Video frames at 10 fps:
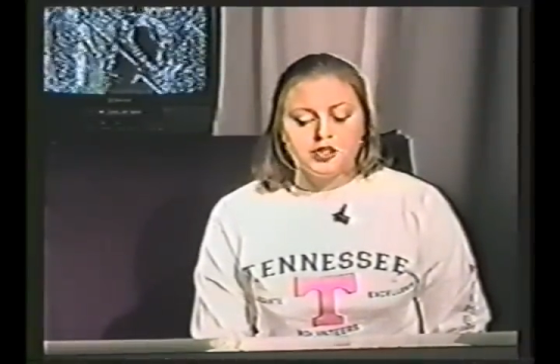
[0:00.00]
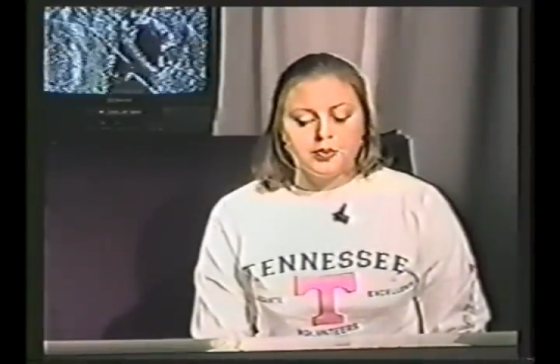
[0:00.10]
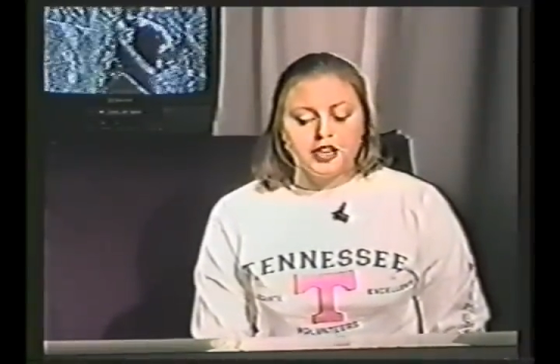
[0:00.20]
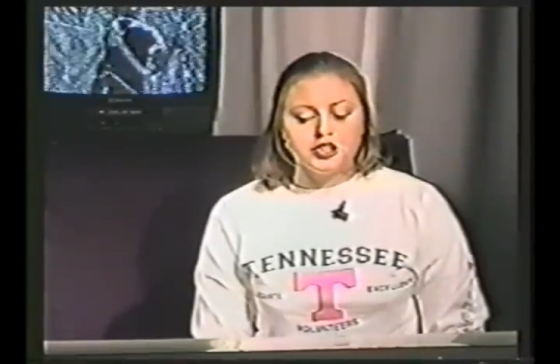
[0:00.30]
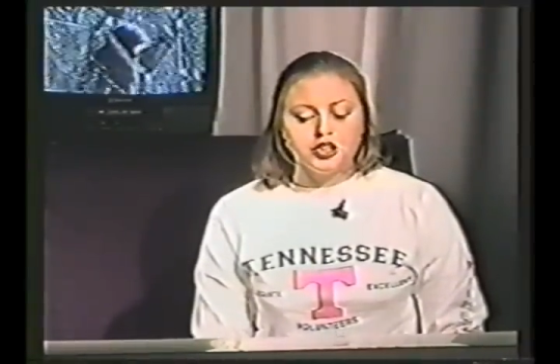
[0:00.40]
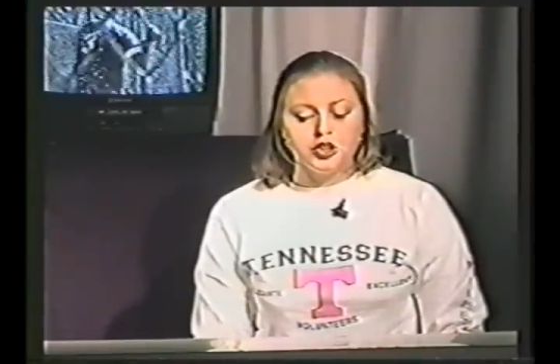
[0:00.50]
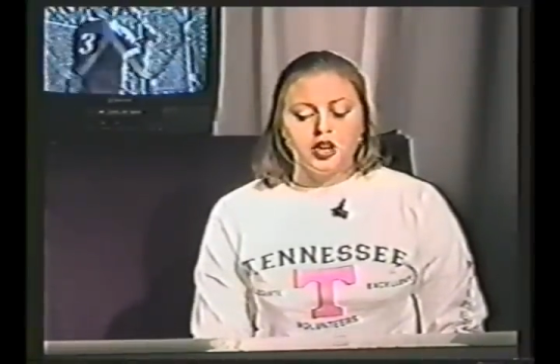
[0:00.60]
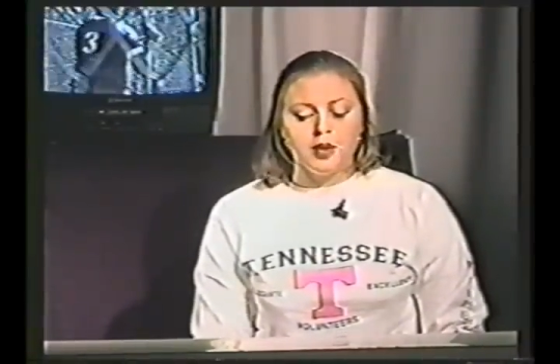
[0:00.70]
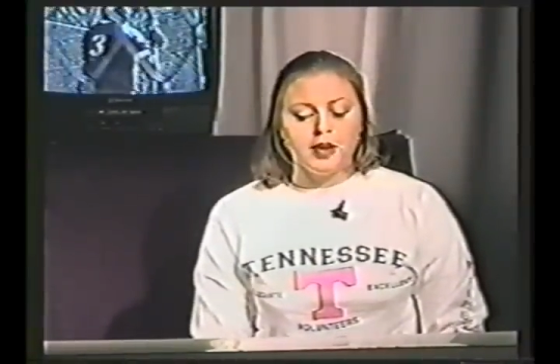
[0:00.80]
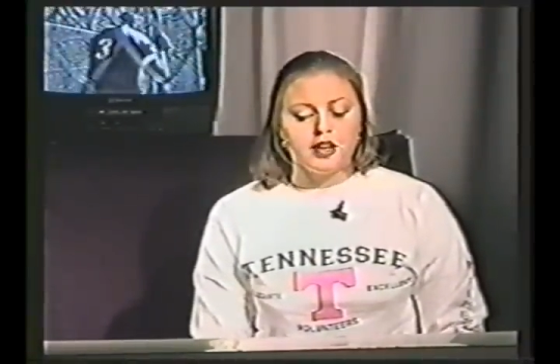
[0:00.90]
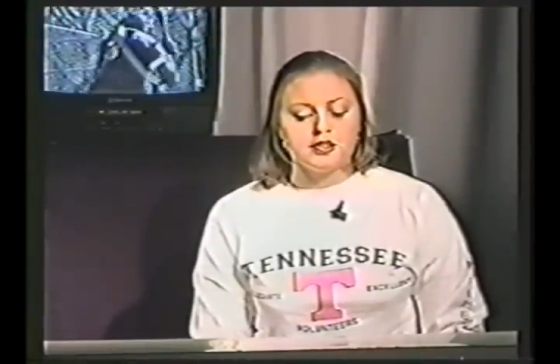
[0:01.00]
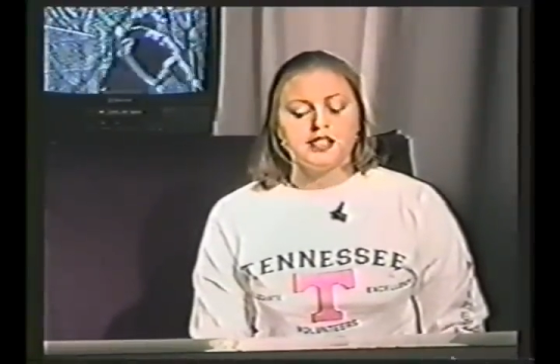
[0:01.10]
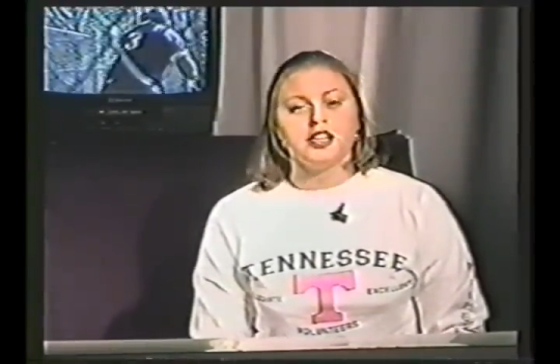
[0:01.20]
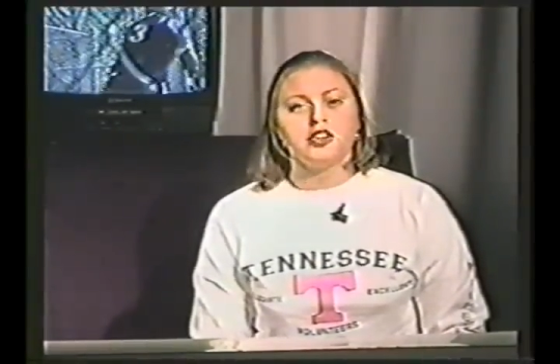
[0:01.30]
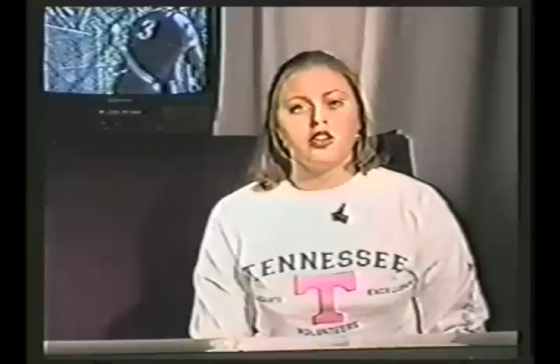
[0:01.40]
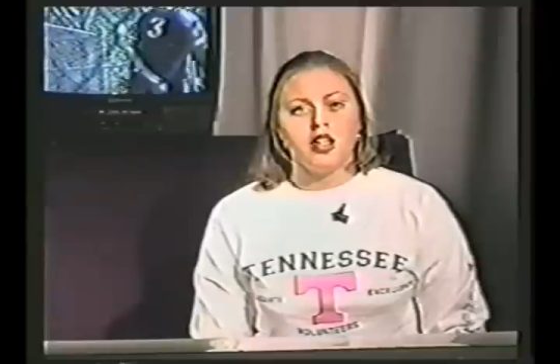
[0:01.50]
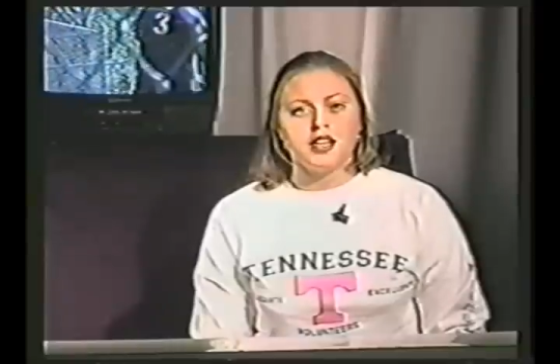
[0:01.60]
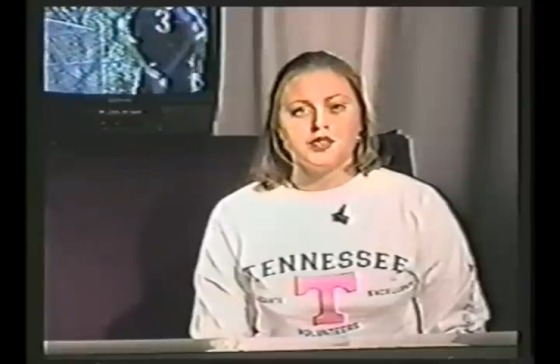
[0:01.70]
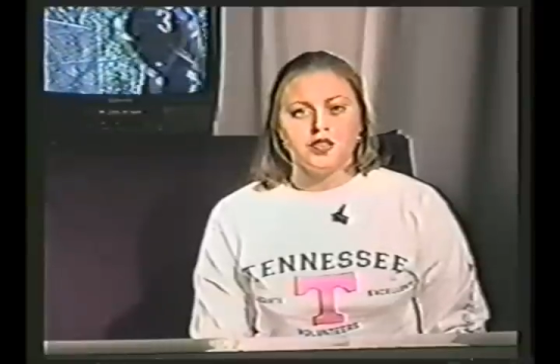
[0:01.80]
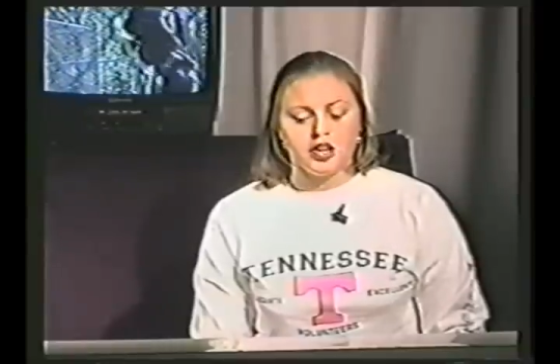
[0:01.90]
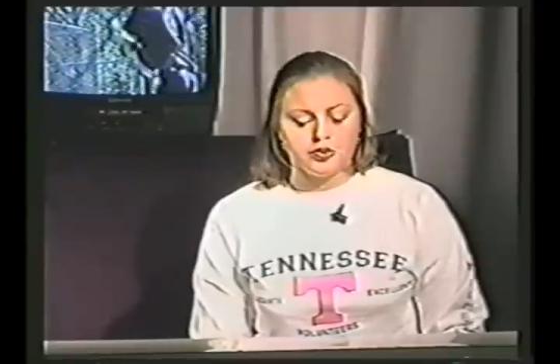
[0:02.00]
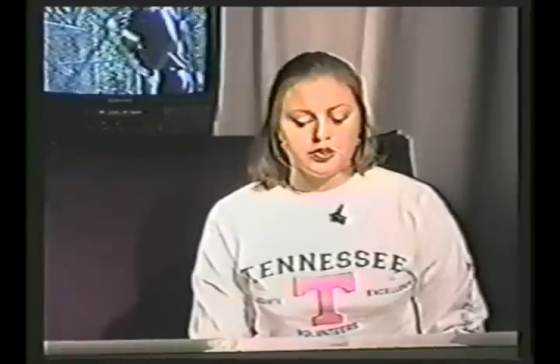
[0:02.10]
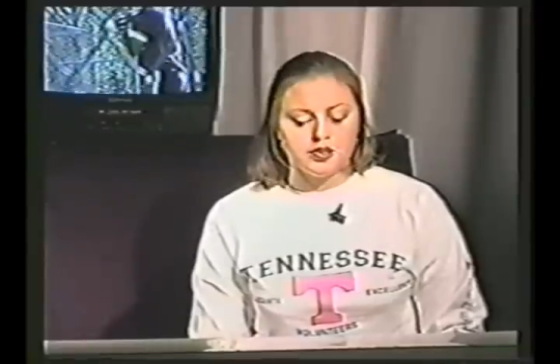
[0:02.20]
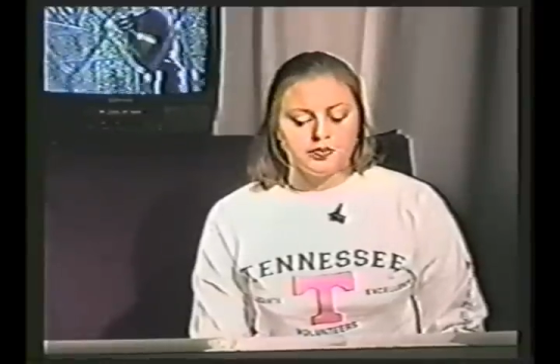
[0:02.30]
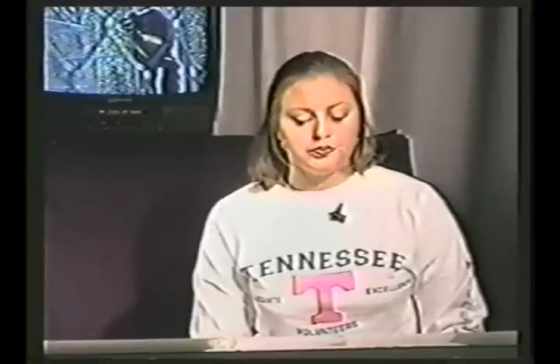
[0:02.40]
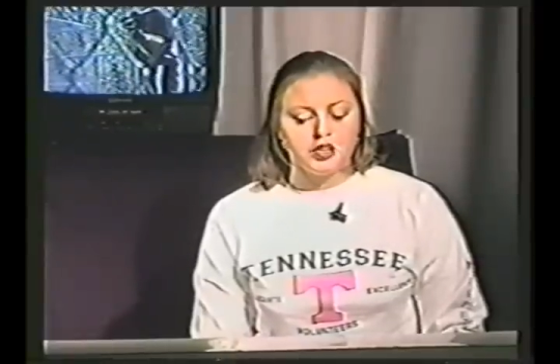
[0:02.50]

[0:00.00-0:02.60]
so make sure you come out and see your class floats.